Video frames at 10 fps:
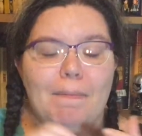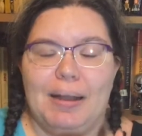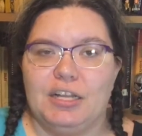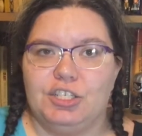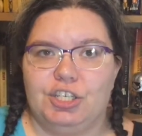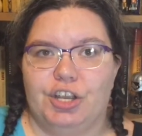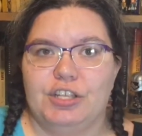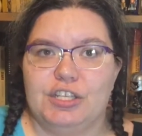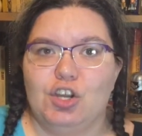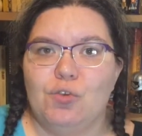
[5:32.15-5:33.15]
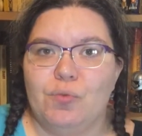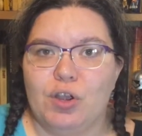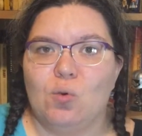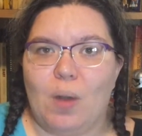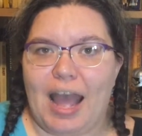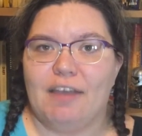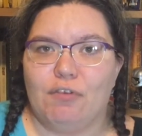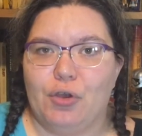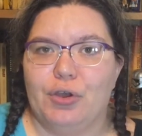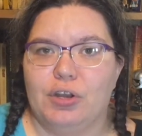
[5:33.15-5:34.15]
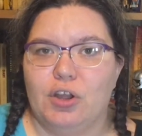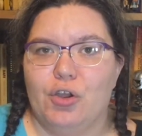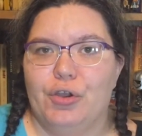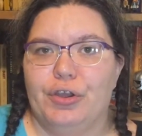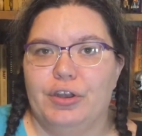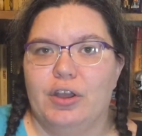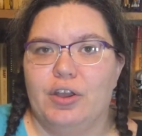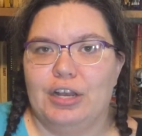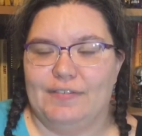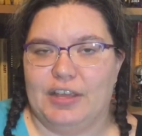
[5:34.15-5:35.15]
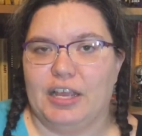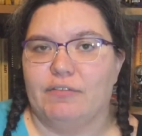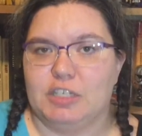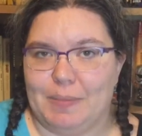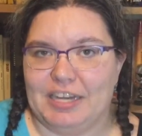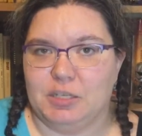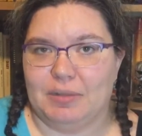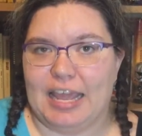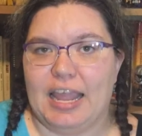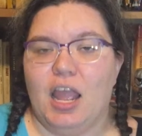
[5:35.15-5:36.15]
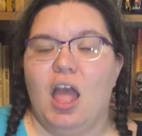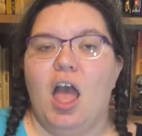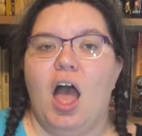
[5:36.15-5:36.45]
but you know, there's no real way for her to earn her living respectably.